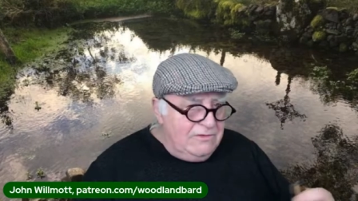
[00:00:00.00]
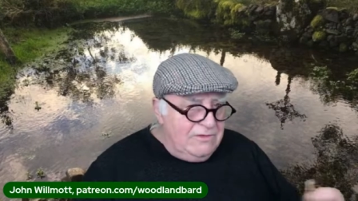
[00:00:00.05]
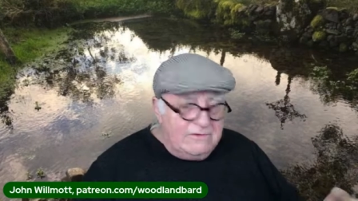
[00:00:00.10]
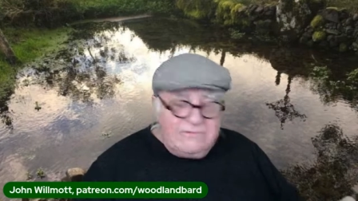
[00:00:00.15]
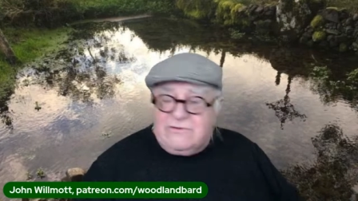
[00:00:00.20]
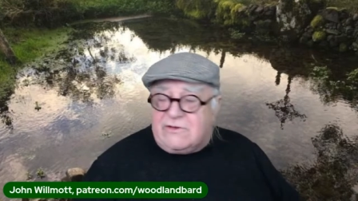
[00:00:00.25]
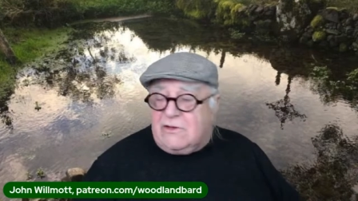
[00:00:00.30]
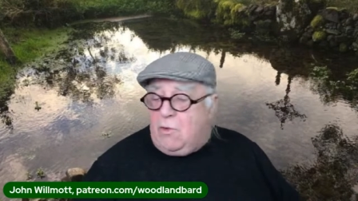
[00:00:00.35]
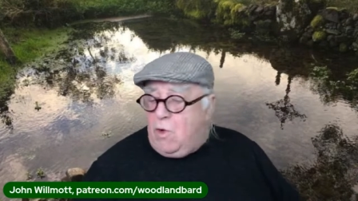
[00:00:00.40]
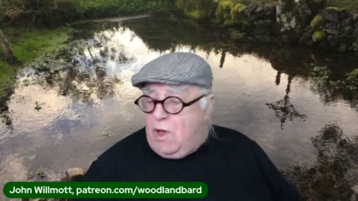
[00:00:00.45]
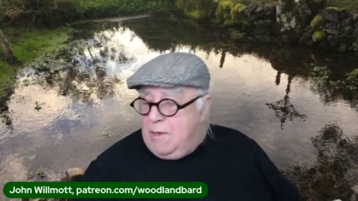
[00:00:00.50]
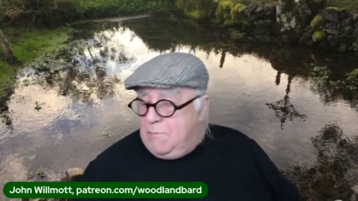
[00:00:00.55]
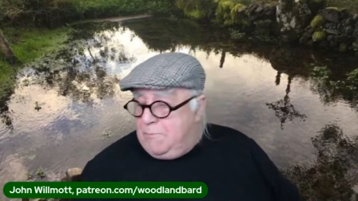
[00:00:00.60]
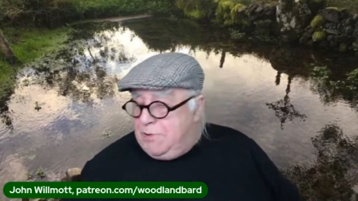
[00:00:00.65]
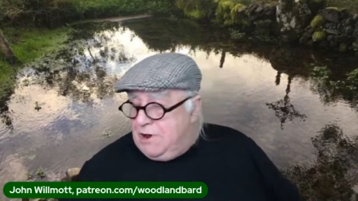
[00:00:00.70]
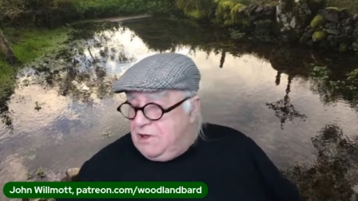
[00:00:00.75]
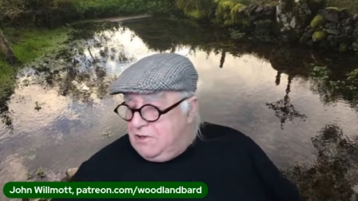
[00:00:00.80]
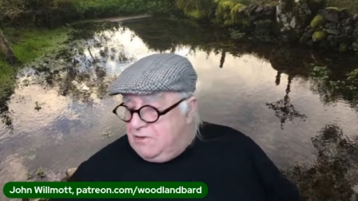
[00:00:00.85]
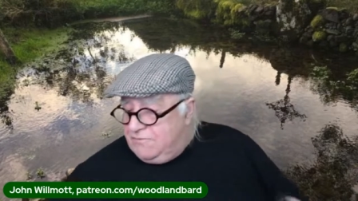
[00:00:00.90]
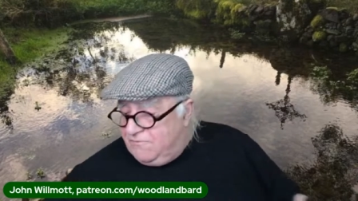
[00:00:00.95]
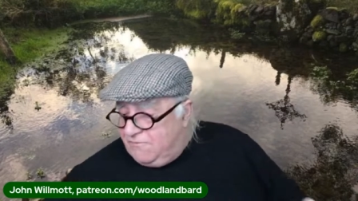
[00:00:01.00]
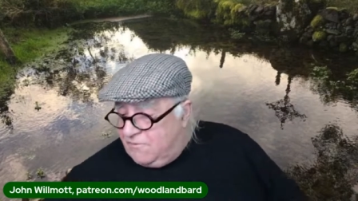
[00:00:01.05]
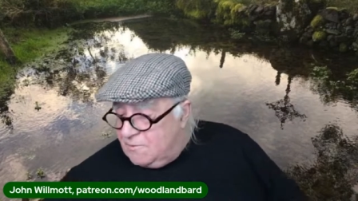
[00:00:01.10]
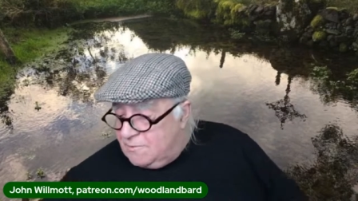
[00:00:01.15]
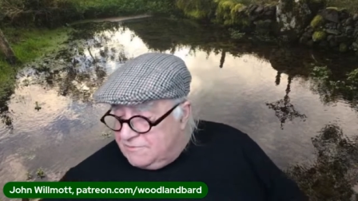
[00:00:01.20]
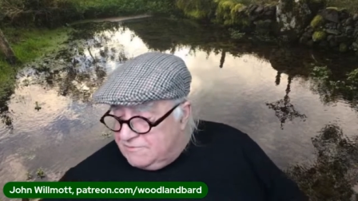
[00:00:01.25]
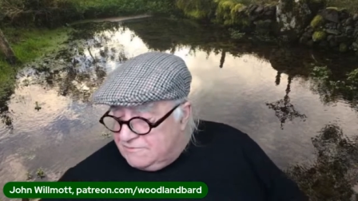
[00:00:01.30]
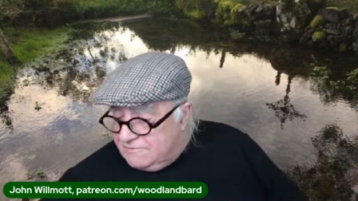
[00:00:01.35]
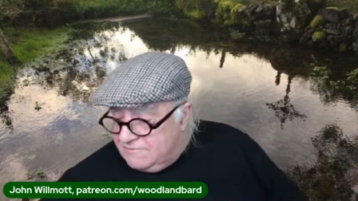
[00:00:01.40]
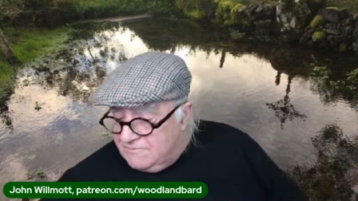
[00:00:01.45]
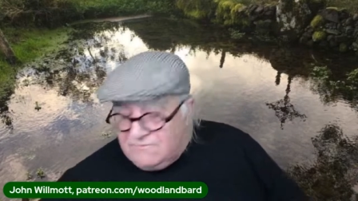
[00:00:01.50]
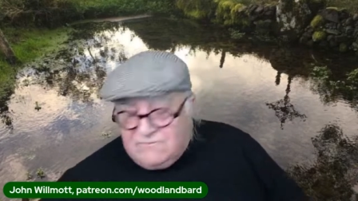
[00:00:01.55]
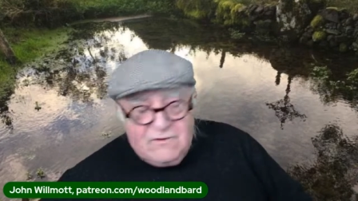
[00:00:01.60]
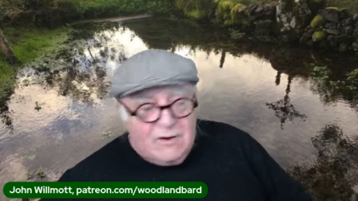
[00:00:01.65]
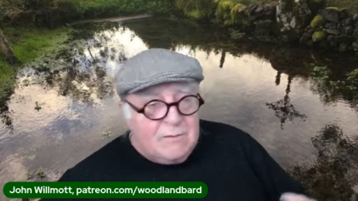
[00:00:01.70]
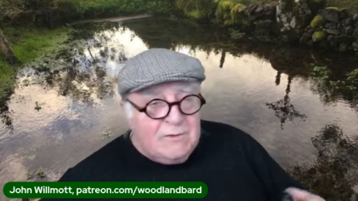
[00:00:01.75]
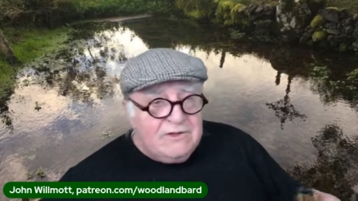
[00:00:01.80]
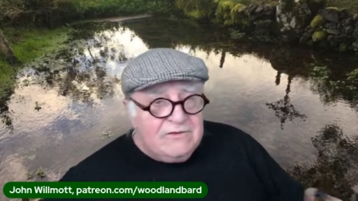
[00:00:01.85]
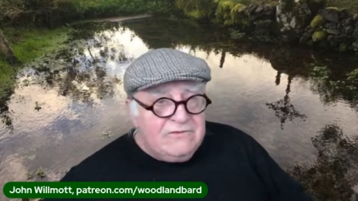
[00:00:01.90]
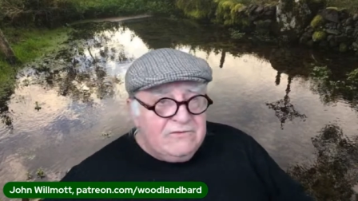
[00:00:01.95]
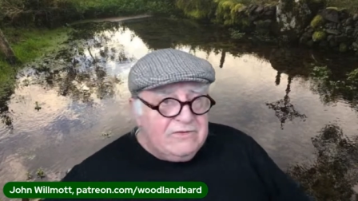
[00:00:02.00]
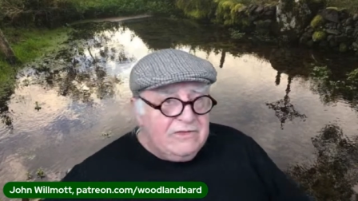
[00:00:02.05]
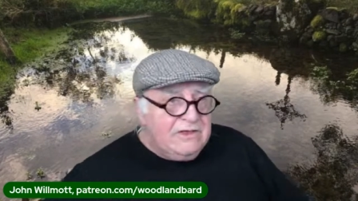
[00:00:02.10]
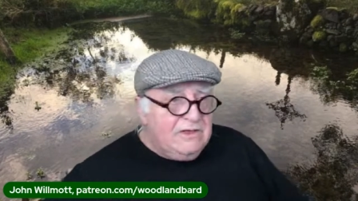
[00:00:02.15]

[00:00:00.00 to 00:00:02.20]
that's quite blurred from, from us.